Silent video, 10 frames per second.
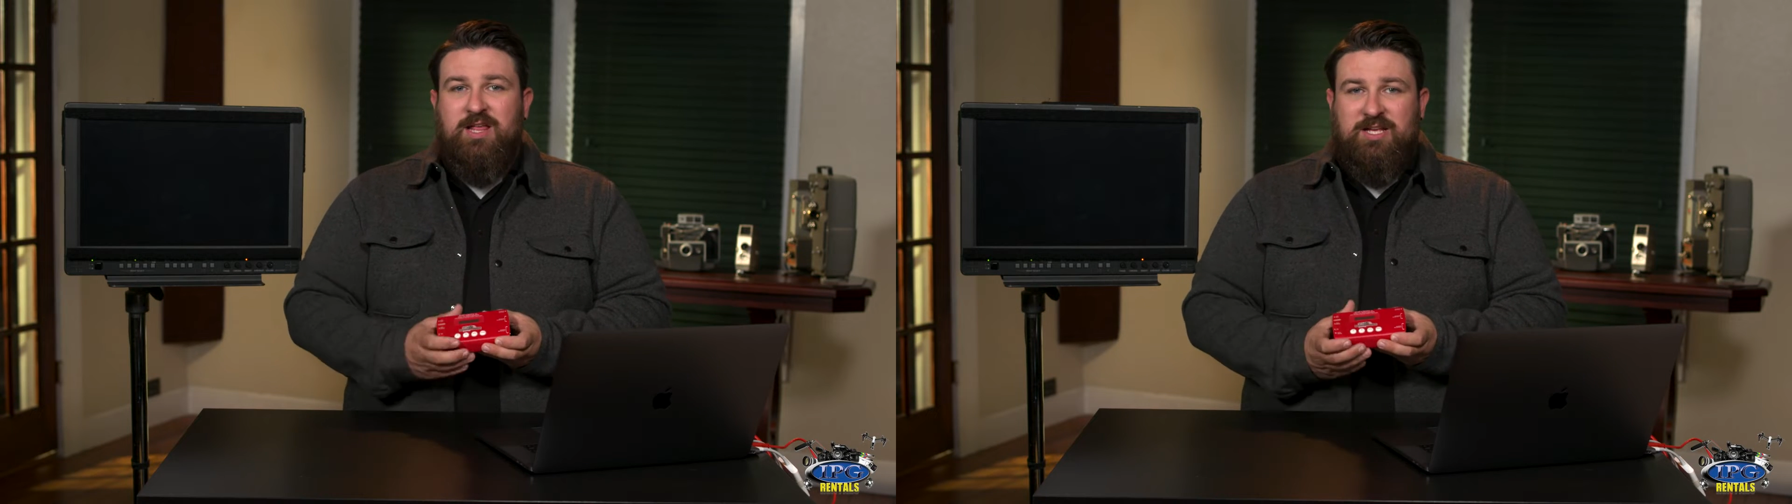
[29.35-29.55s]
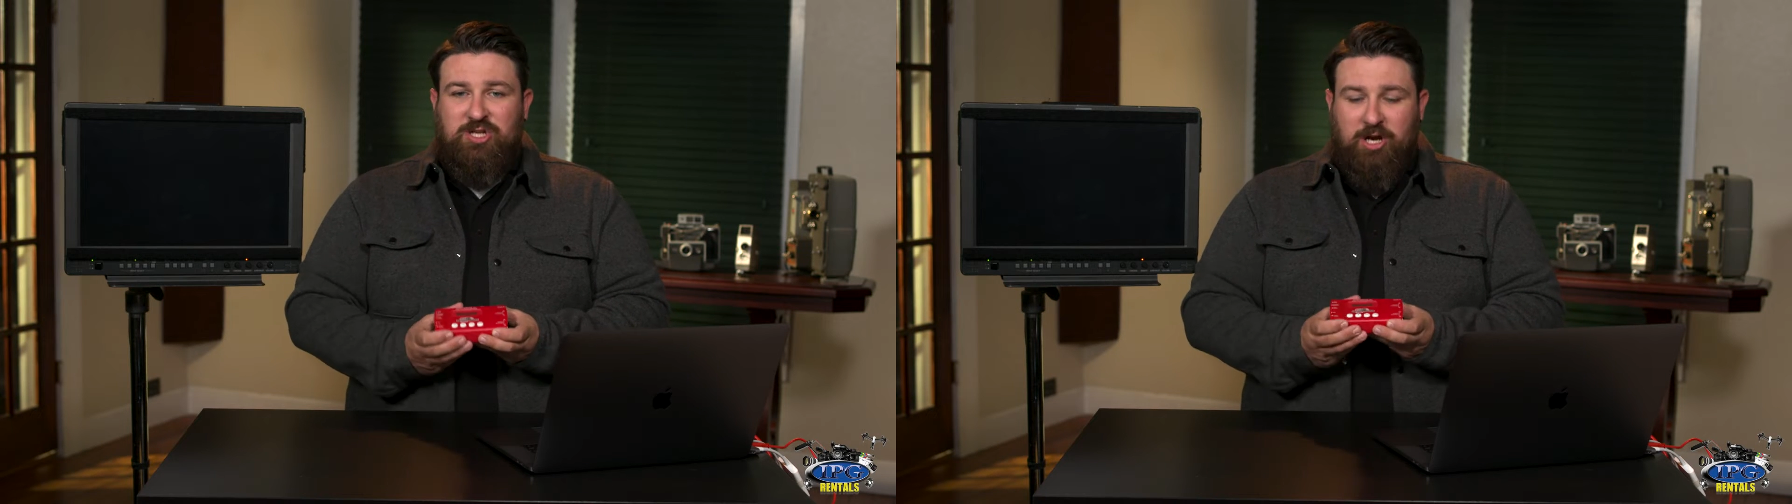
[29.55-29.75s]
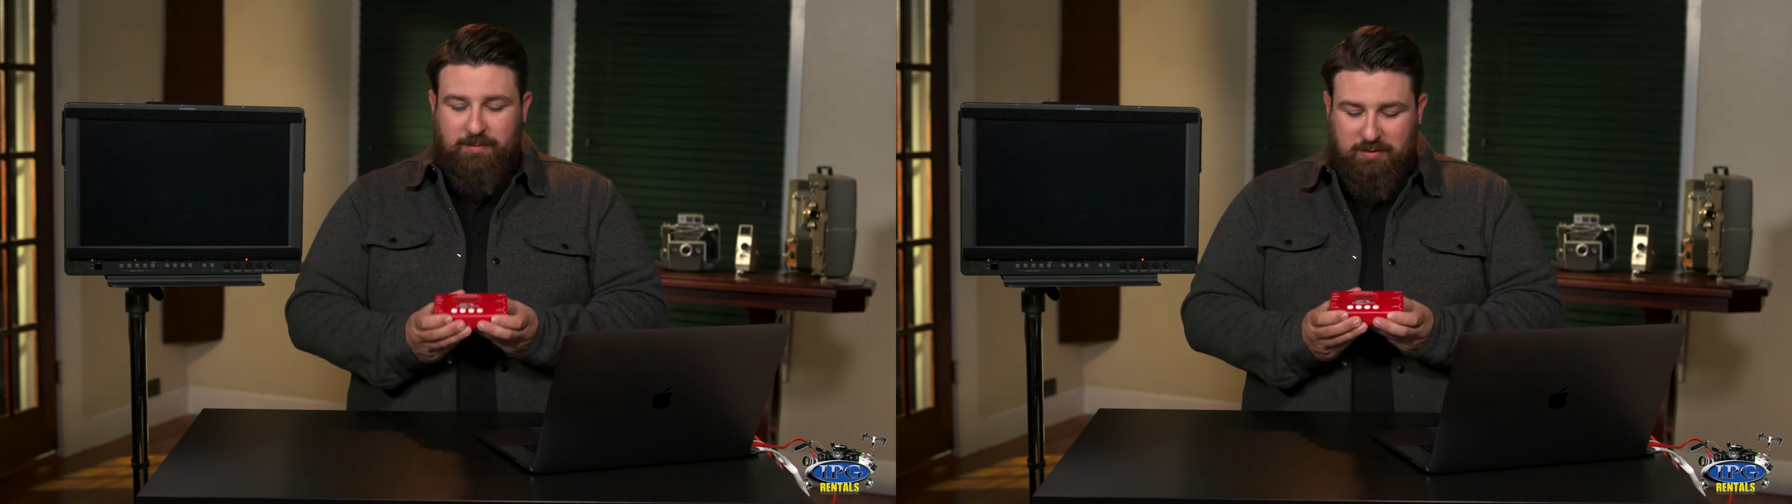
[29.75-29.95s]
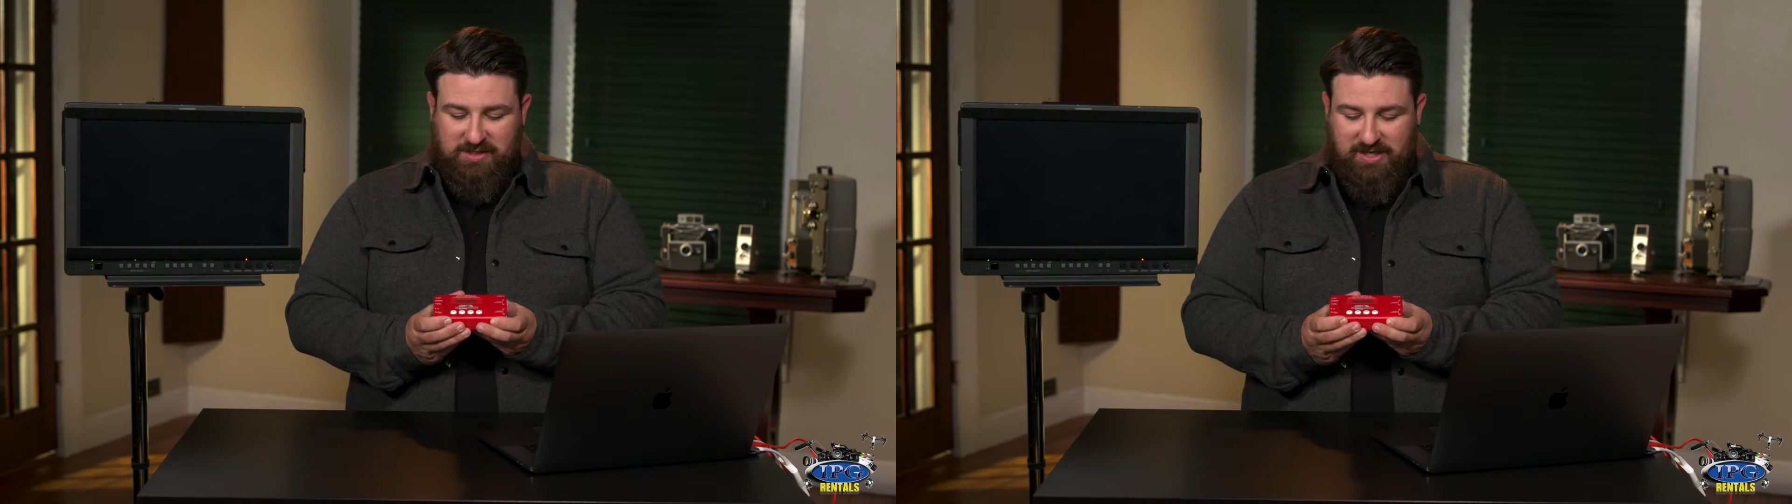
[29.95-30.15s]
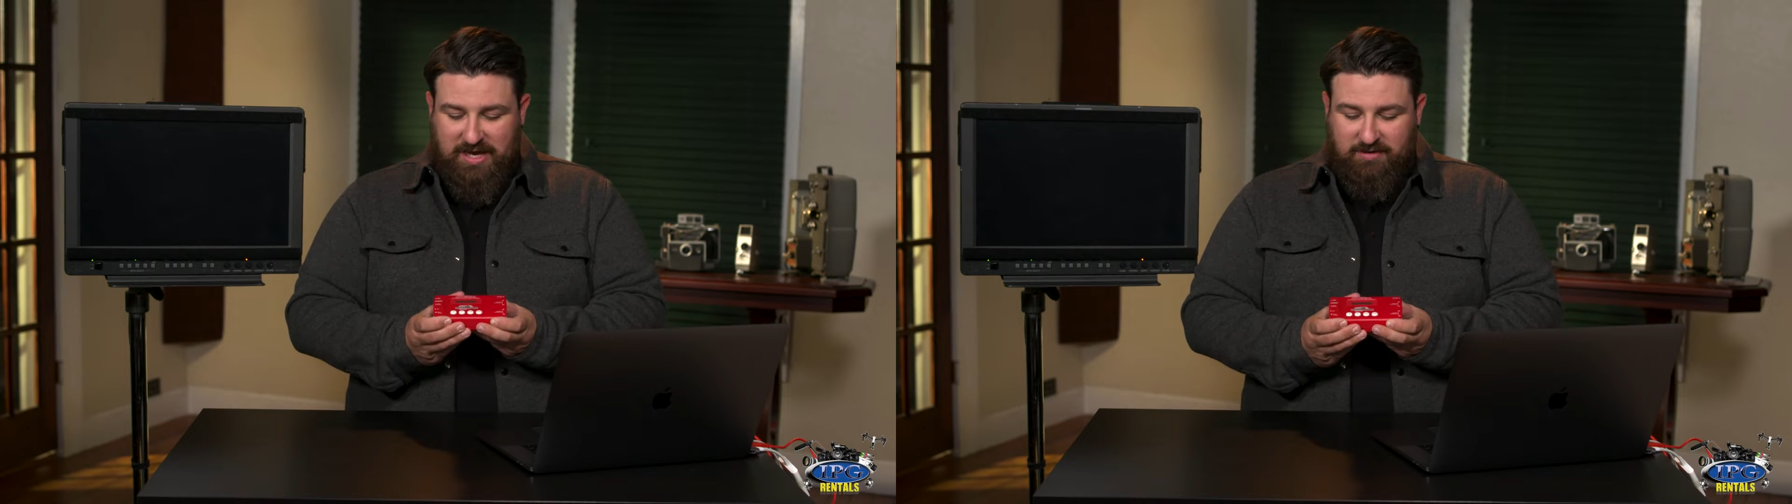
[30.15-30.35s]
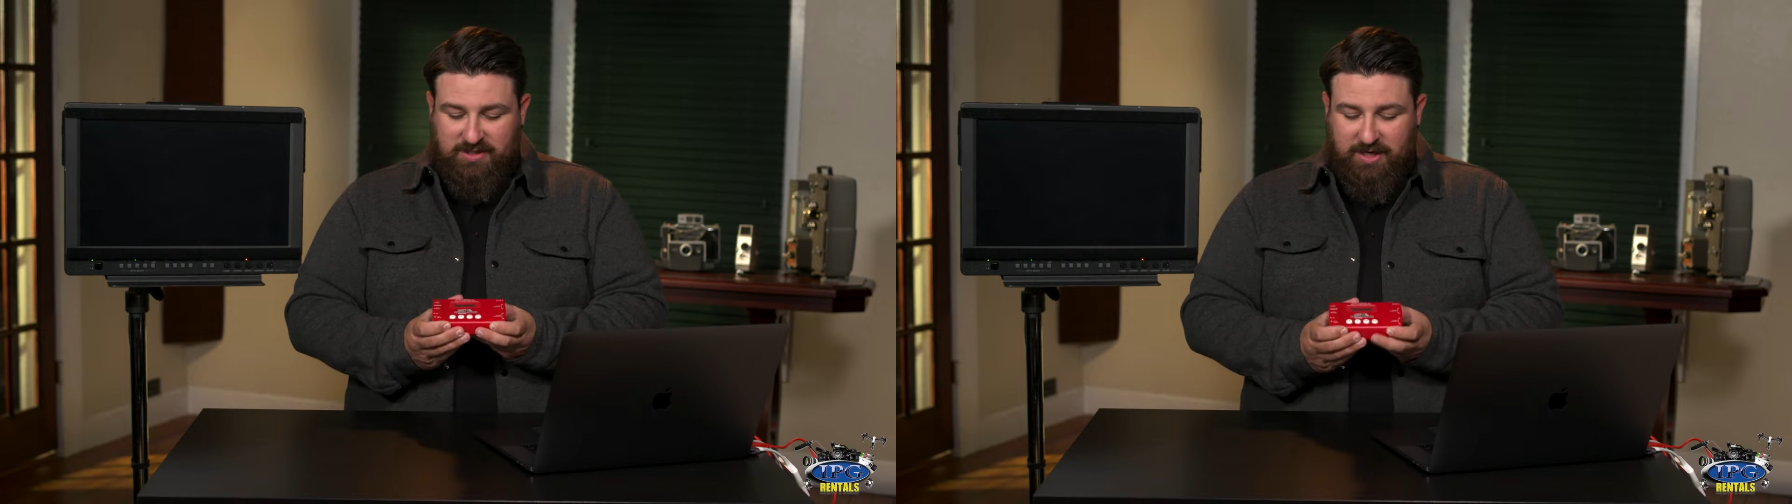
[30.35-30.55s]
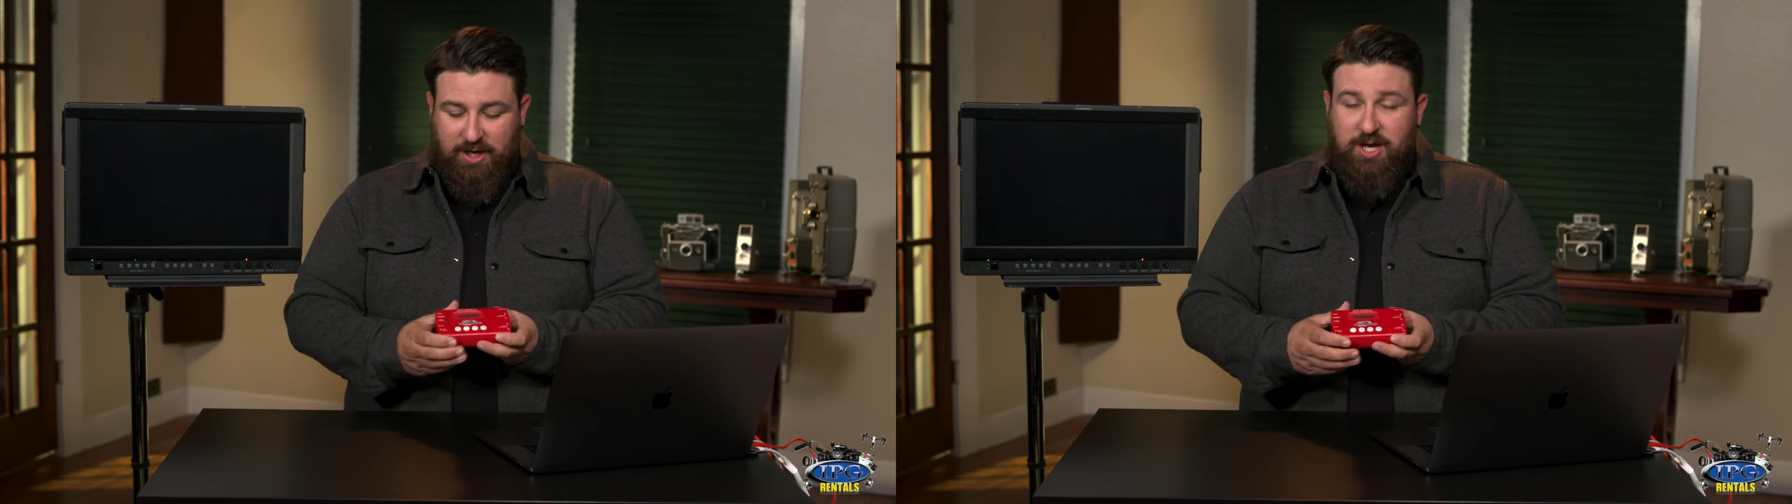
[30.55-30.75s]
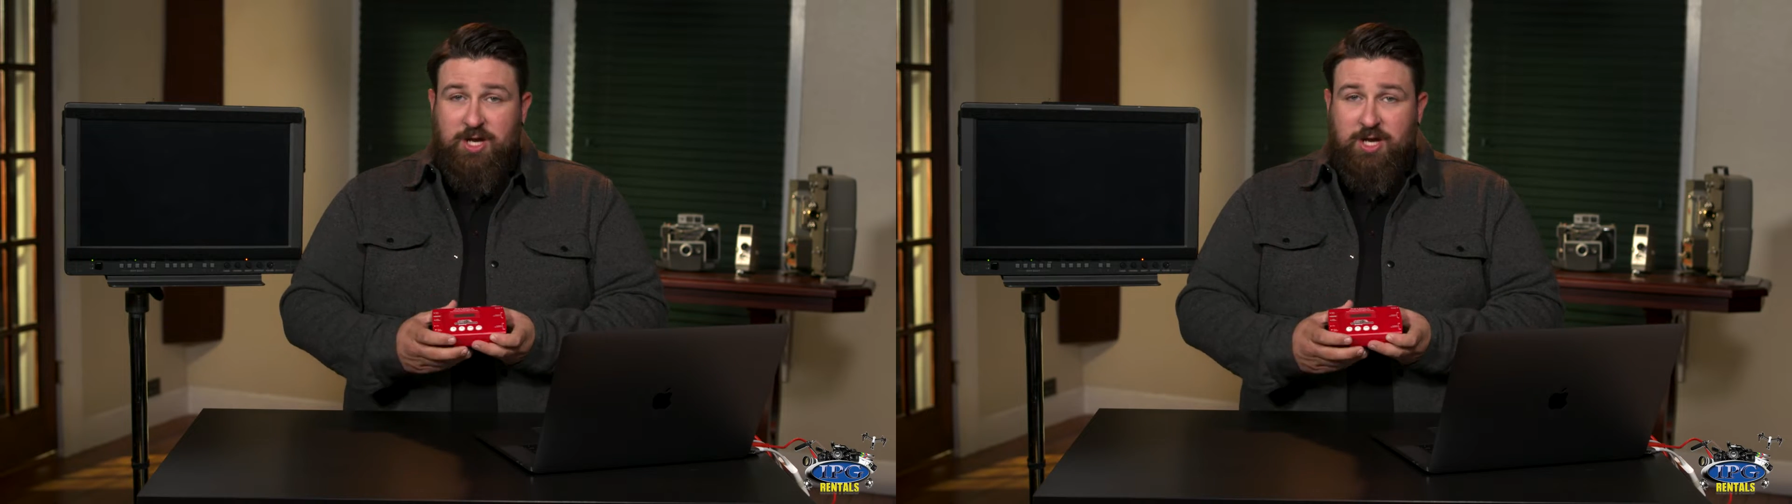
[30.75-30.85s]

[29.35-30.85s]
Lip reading: let's talk about what's on the outside.